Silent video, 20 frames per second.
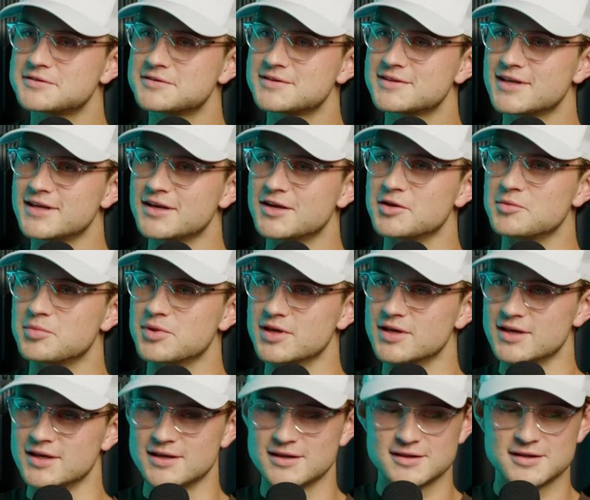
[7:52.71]
He could
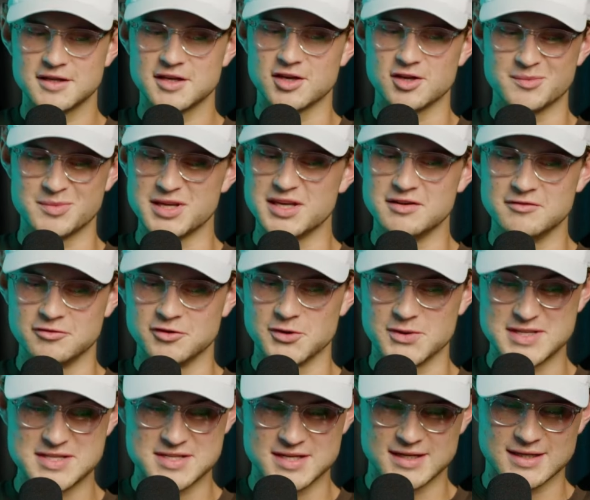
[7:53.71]
be
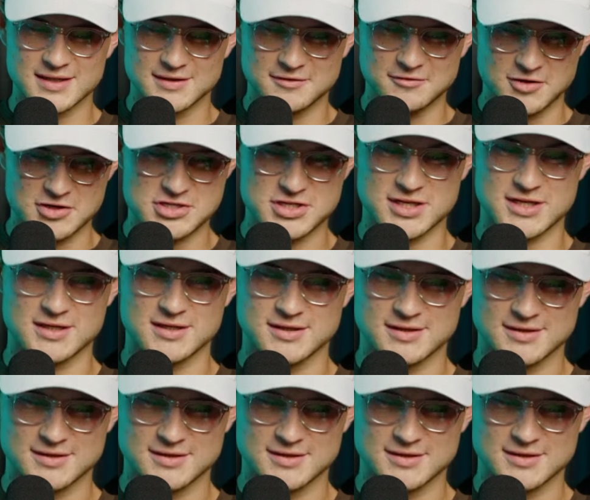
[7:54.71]
influencing for sure.